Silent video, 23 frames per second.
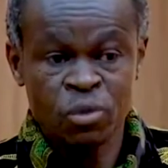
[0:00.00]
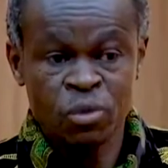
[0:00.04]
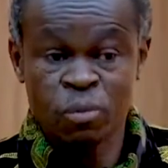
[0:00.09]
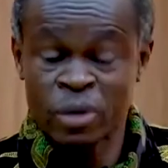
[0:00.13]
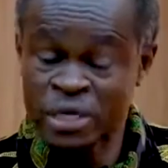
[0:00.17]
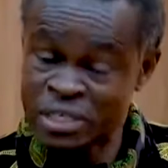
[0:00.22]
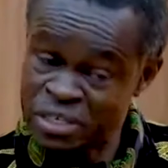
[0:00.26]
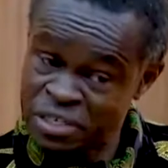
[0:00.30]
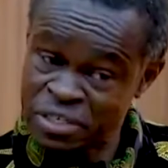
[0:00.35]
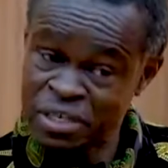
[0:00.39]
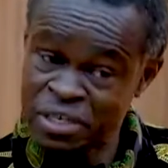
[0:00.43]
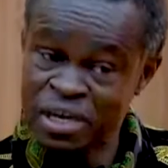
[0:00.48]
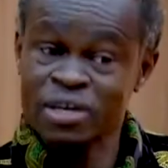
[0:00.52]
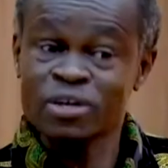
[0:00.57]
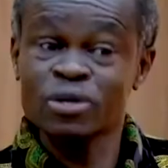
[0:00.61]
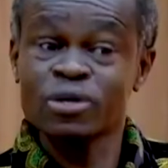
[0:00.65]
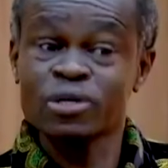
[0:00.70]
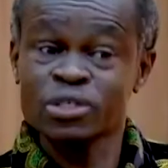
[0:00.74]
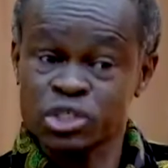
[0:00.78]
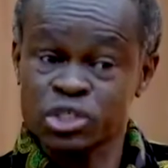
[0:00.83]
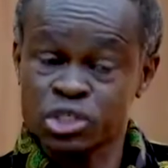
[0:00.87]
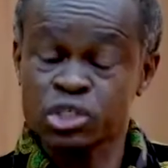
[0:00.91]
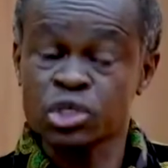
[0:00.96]
But it can
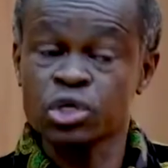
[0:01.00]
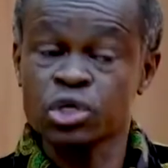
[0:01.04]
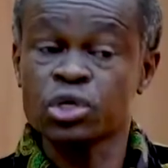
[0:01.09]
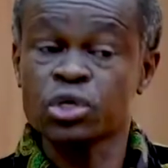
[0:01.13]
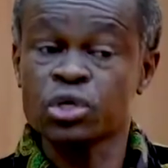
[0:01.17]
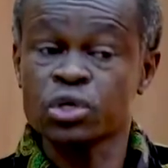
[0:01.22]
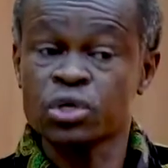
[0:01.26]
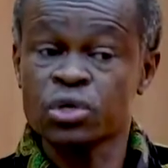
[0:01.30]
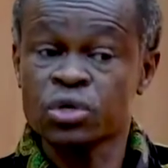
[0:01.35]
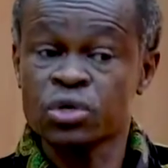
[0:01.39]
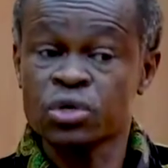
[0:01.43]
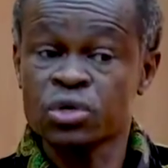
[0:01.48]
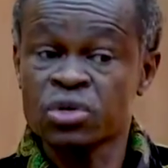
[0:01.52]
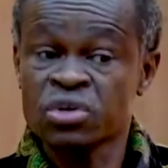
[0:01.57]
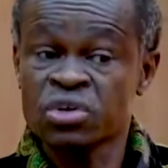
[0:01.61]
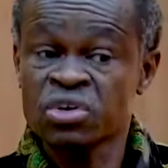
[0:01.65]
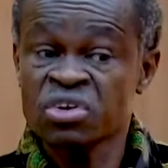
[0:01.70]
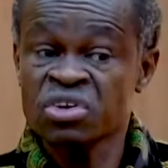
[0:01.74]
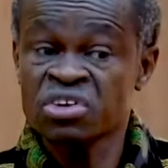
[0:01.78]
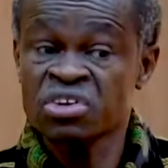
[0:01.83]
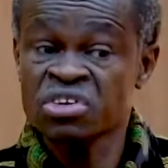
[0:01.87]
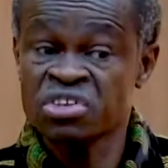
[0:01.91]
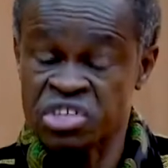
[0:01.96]
also
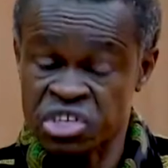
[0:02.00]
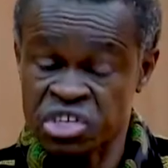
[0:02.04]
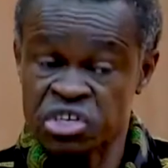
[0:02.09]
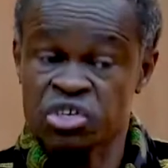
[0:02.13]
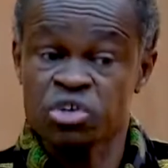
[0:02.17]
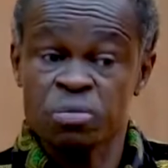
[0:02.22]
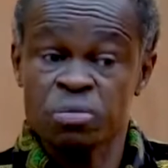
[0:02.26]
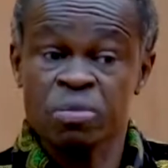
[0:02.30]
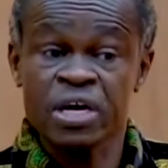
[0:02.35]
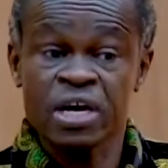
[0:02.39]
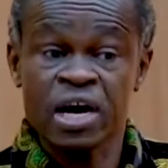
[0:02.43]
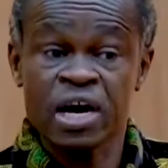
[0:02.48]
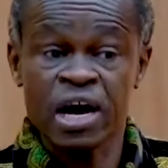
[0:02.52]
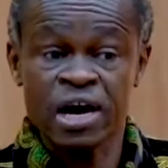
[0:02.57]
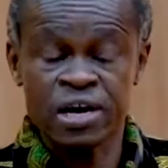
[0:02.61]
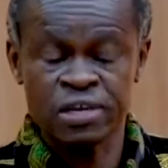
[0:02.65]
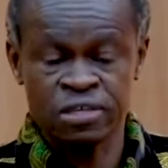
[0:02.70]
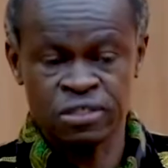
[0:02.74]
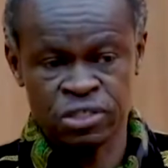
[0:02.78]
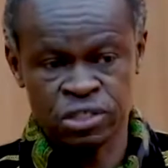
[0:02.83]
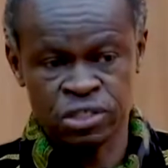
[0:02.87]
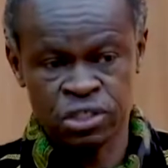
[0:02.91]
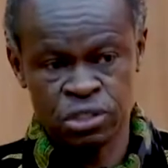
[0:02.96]

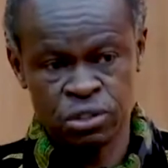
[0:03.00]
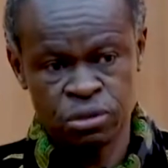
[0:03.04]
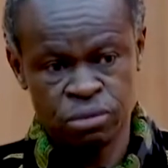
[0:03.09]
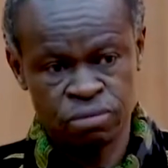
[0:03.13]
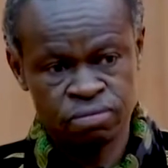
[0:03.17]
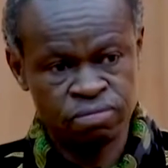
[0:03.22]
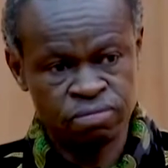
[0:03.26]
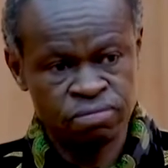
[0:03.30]
dehumanize you.